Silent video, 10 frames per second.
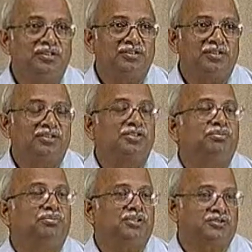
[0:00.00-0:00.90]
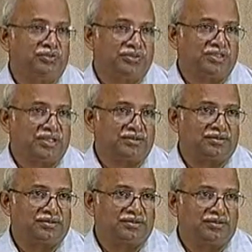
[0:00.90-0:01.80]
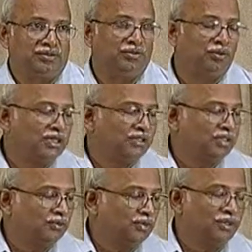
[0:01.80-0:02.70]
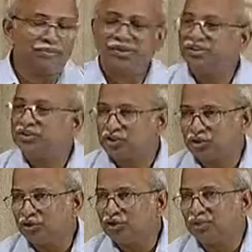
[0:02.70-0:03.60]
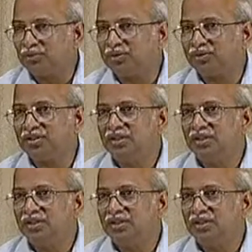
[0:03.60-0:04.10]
the ship must withstand. The one that we are pretty sure about